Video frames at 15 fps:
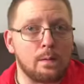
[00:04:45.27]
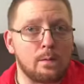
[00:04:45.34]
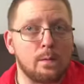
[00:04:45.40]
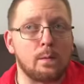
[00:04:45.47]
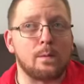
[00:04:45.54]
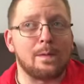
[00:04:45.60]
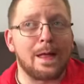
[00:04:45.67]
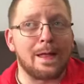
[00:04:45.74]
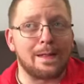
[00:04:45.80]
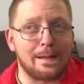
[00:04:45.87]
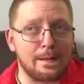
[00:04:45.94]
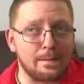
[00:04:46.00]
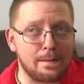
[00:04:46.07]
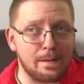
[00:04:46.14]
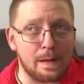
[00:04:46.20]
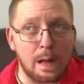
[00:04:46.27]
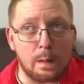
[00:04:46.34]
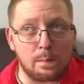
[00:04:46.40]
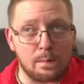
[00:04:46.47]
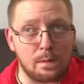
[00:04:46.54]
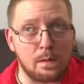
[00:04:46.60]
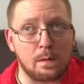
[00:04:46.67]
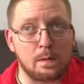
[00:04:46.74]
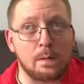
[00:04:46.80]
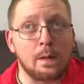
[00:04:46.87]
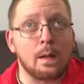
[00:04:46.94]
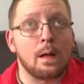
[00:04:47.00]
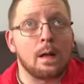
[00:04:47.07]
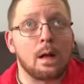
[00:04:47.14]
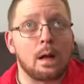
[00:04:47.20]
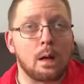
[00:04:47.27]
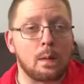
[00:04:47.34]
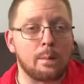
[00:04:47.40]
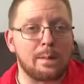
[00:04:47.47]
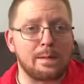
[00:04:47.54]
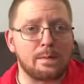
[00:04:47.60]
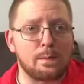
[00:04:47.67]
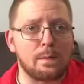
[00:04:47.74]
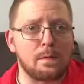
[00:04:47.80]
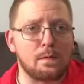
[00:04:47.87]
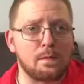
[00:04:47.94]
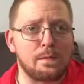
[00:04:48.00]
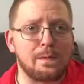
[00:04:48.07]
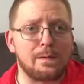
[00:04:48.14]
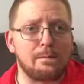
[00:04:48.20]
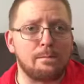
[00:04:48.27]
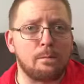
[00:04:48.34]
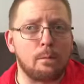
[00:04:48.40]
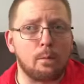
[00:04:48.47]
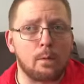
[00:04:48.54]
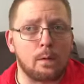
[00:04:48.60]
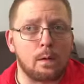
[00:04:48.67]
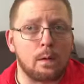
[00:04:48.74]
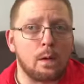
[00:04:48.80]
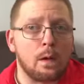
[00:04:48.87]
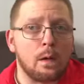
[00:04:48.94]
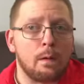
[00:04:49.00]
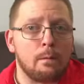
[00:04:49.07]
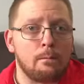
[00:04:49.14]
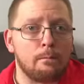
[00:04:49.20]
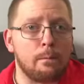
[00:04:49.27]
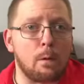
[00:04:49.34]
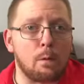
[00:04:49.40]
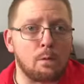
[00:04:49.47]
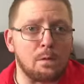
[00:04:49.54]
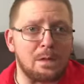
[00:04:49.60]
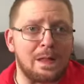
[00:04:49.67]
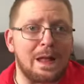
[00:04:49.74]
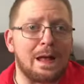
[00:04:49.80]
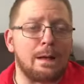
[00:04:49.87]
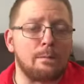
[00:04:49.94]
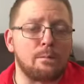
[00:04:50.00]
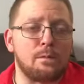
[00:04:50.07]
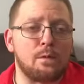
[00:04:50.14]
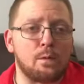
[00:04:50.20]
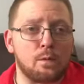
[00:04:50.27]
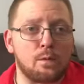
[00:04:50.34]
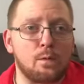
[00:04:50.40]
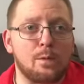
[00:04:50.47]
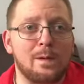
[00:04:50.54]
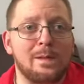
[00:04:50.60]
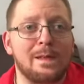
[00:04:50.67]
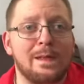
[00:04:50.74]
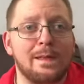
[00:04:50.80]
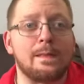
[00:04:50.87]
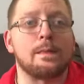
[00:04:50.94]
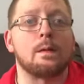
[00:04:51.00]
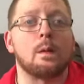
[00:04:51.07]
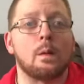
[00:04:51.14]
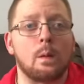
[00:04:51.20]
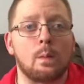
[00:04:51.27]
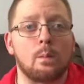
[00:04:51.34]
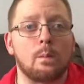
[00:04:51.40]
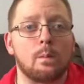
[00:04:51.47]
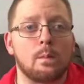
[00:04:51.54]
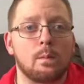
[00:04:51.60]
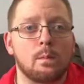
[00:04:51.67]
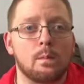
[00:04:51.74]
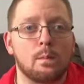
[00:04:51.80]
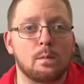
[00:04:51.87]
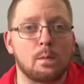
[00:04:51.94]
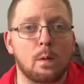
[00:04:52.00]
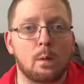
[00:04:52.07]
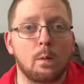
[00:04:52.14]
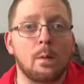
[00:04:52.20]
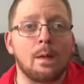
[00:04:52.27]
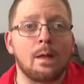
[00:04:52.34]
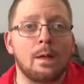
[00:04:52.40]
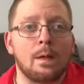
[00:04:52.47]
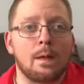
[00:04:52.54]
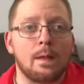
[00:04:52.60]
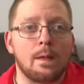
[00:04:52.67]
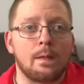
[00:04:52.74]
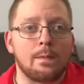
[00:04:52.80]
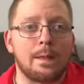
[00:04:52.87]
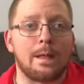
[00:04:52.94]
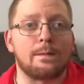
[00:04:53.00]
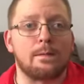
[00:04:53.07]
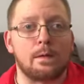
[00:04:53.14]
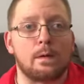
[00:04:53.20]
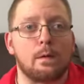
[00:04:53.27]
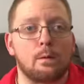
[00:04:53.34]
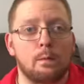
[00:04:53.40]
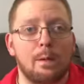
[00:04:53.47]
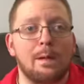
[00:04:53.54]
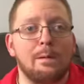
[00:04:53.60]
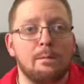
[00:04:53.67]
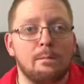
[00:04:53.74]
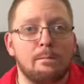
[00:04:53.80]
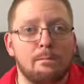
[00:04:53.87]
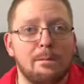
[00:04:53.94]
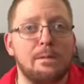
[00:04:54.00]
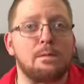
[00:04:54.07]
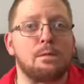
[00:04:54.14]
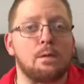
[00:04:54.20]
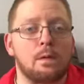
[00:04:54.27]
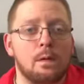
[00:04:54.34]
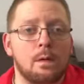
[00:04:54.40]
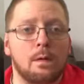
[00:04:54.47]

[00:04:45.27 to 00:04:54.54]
So that is an option, especially for folks that have children in the home. So that's a great feature.